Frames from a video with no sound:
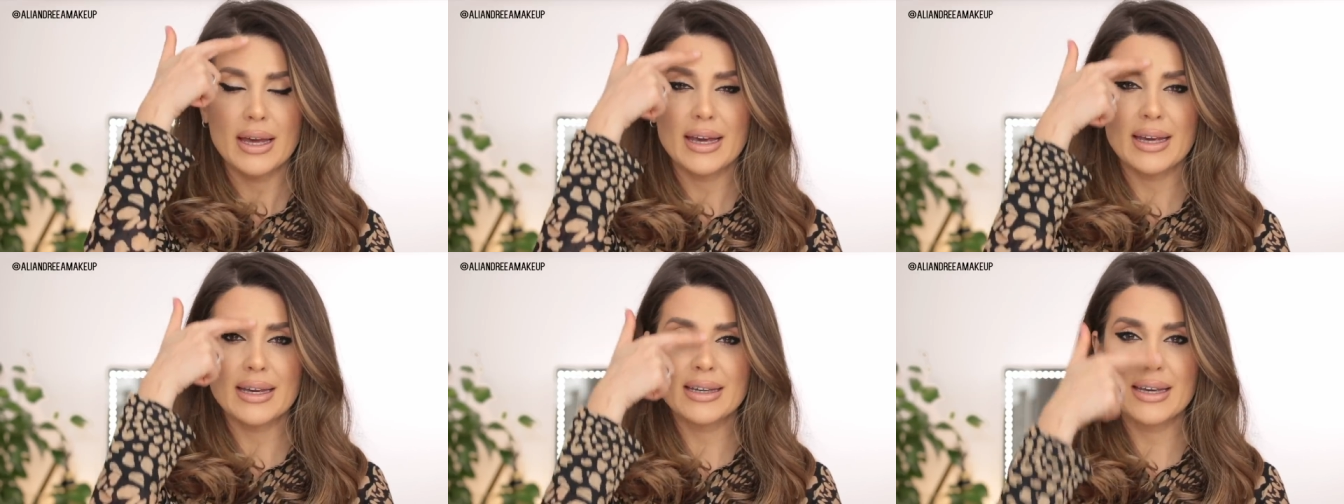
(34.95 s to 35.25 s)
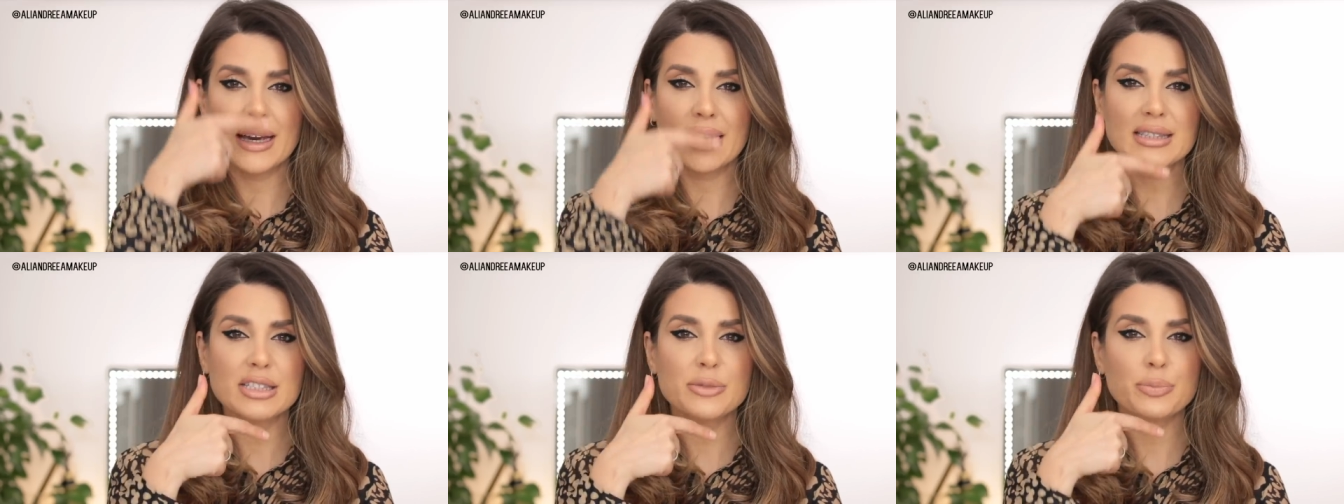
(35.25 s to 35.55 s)
it
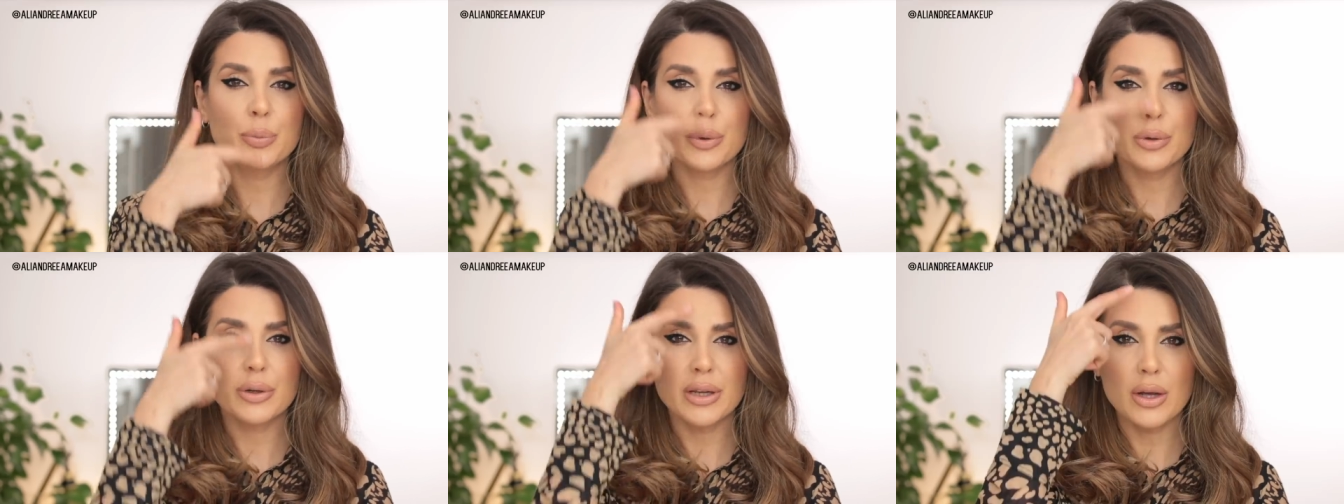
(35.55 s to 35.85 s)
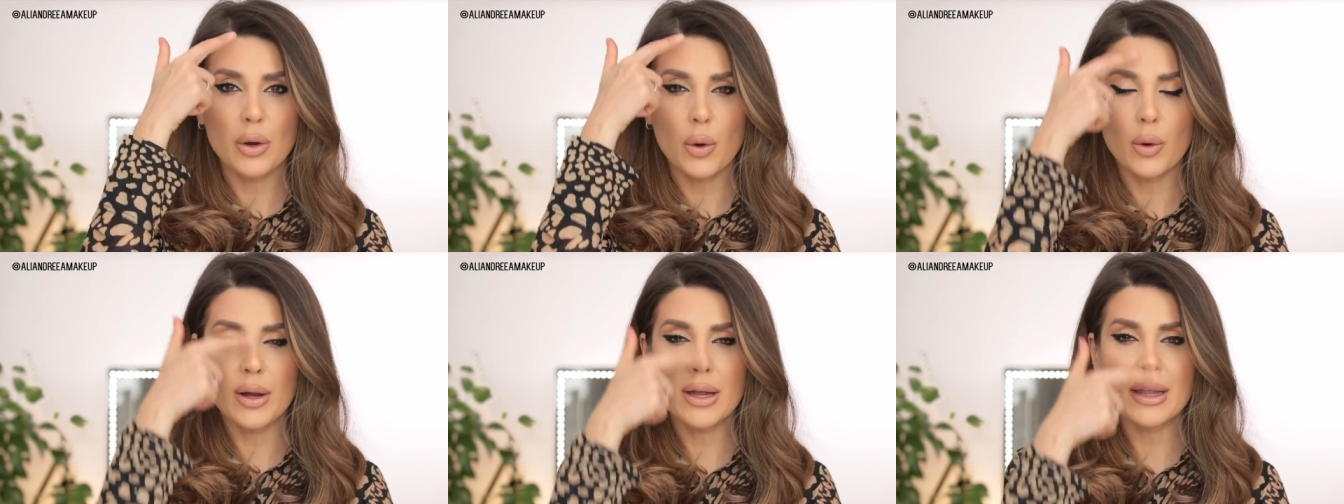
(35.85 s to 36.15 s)
gets
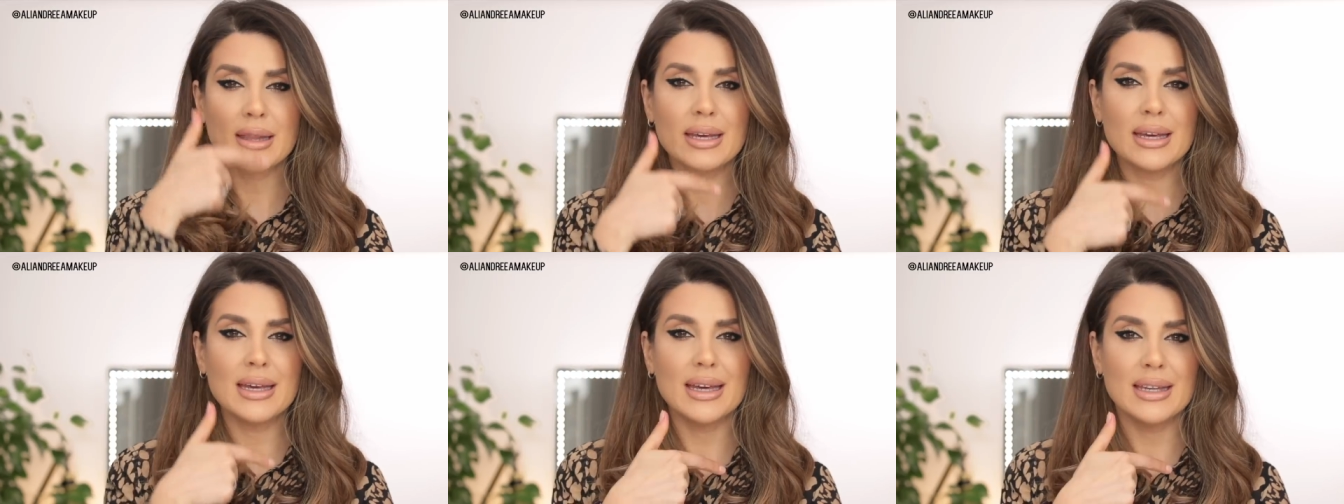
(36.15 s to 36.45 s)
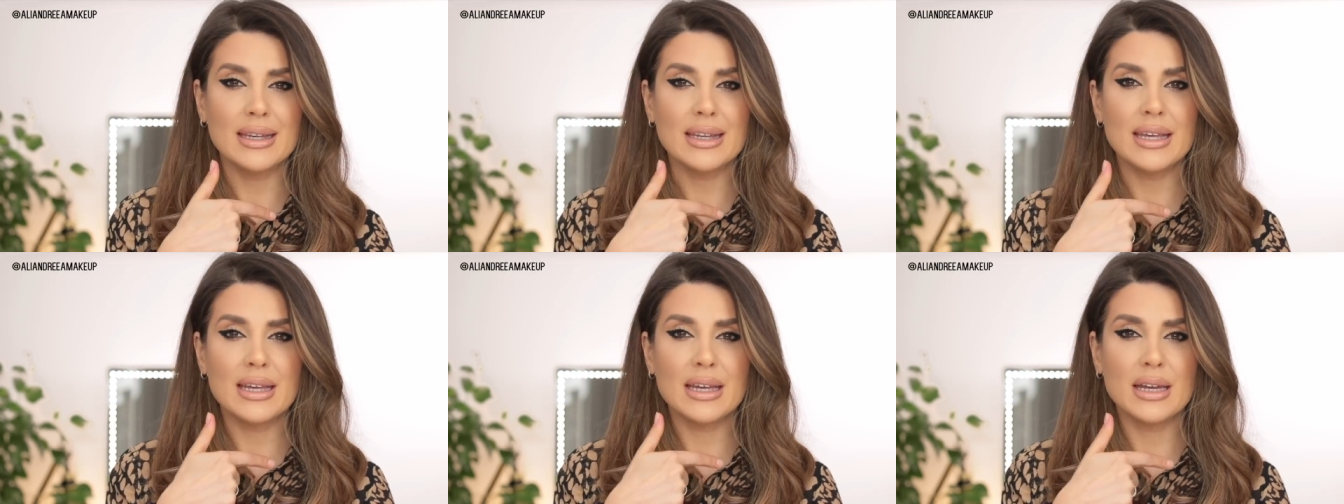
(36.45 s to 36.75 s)
pretty oily
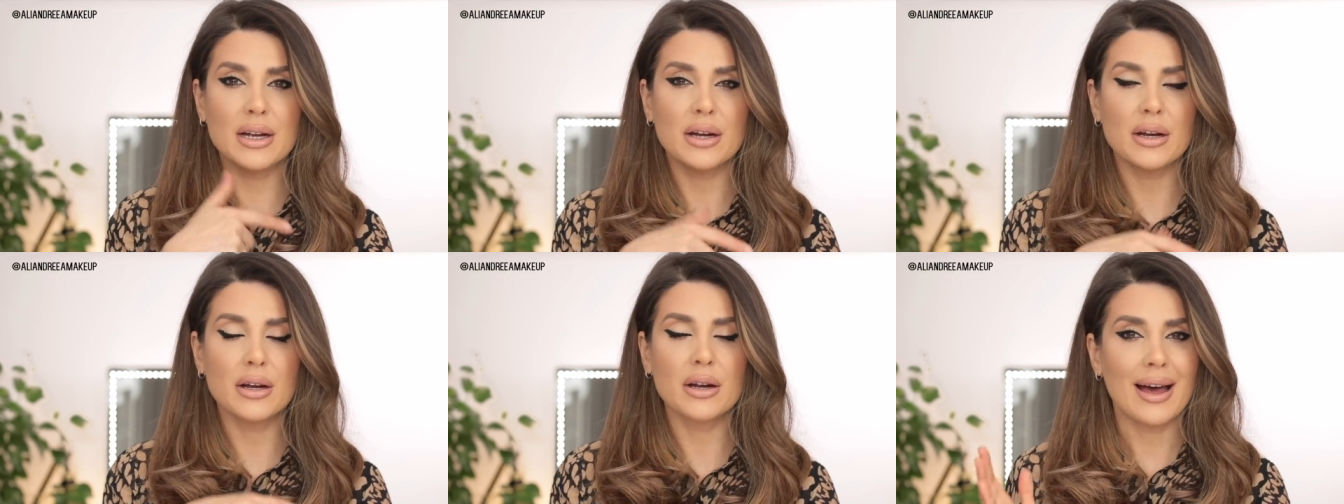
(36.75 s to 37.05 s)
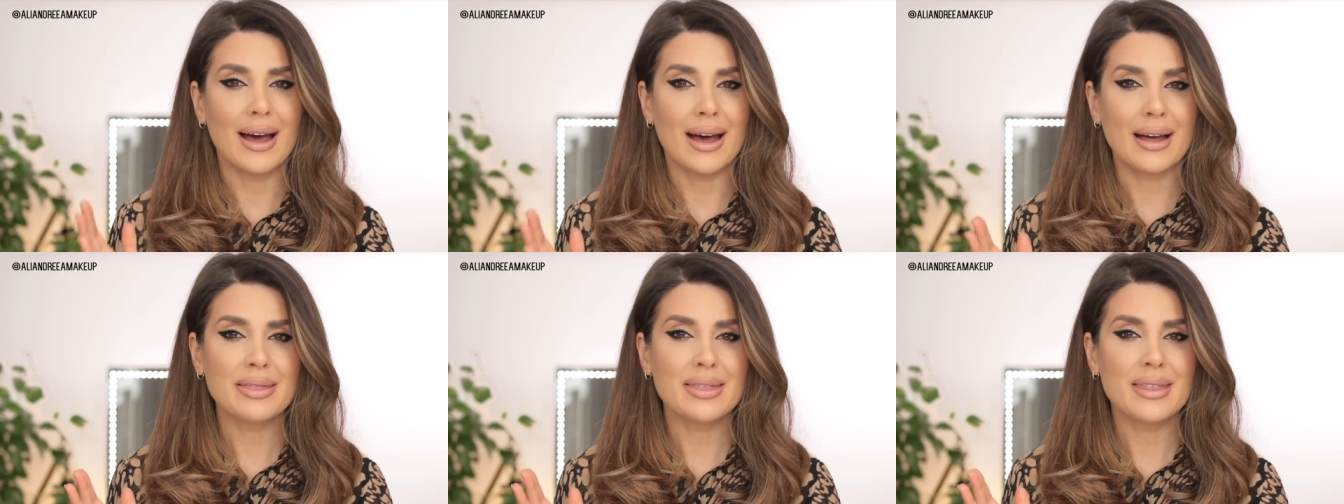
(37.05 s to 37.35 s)
in
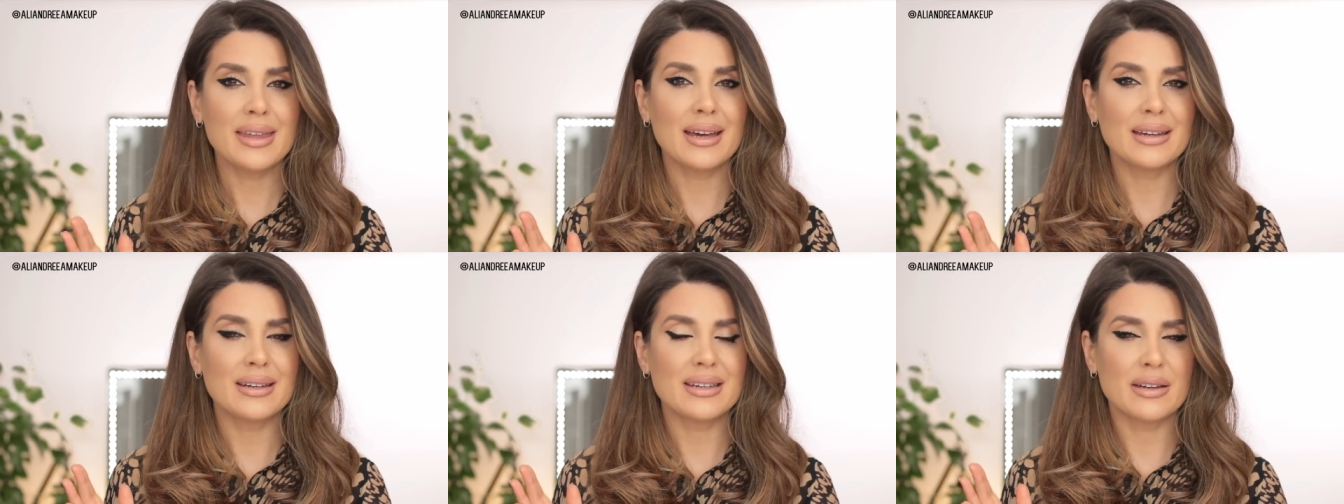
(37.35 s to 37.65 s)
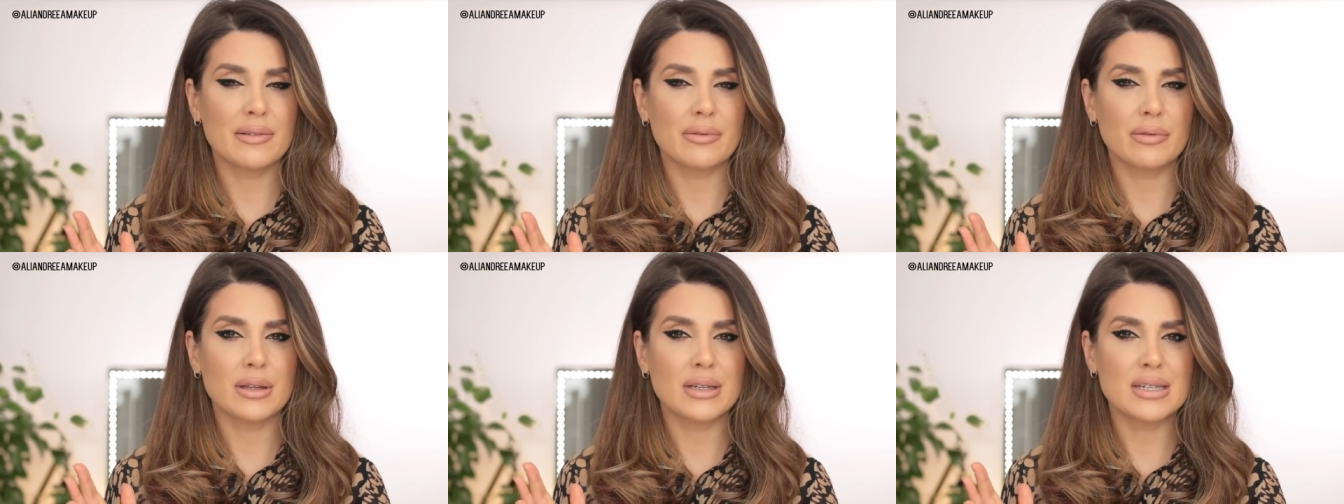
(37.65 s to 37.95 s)
here at the
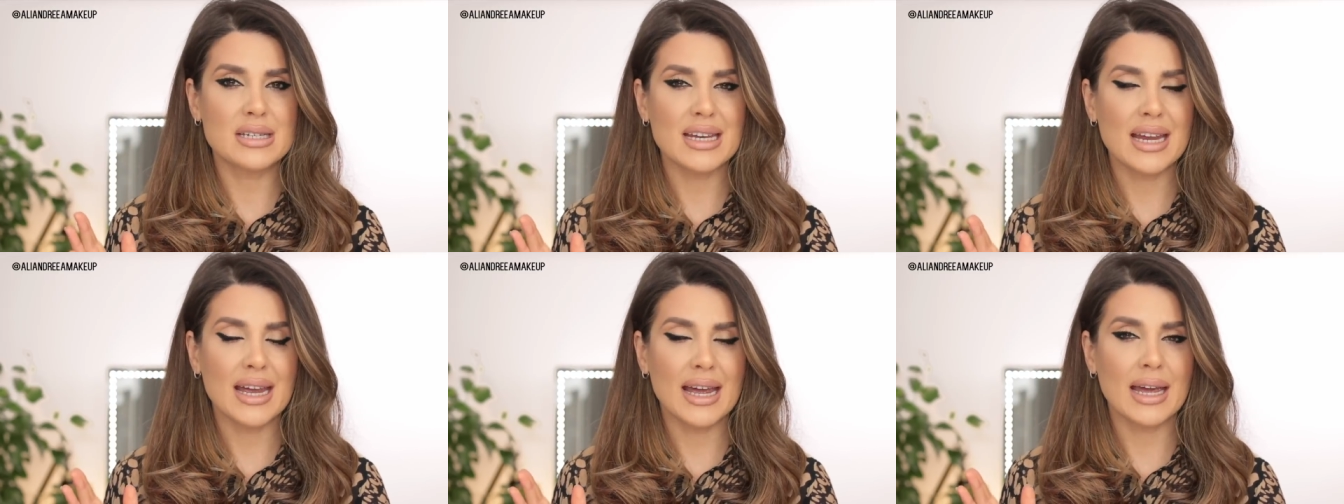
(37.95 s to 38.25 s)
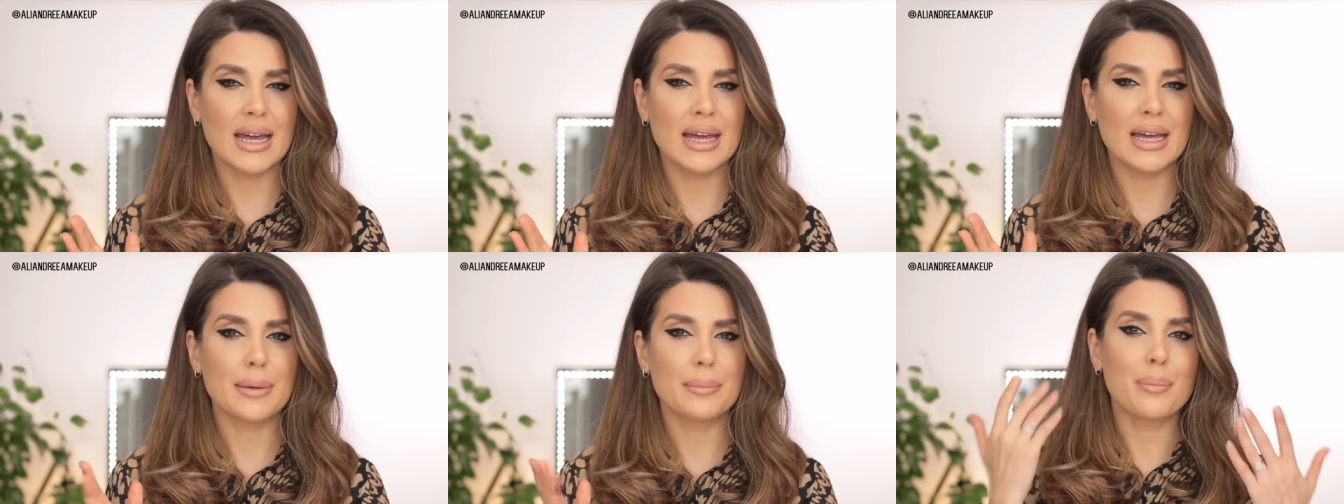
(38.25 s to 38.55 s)
end of the
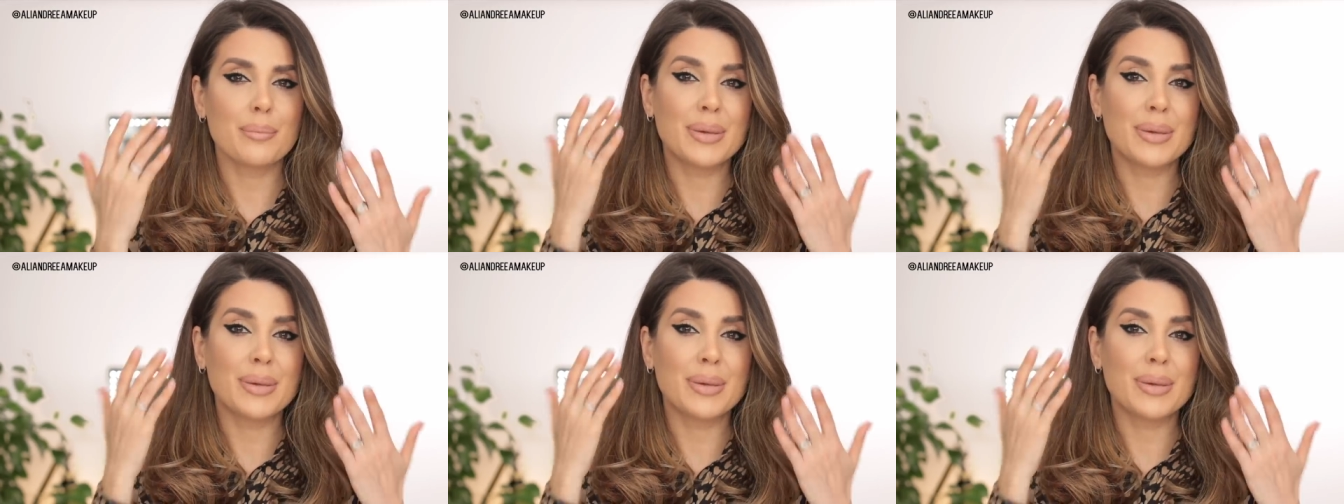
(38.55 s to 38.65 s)
day,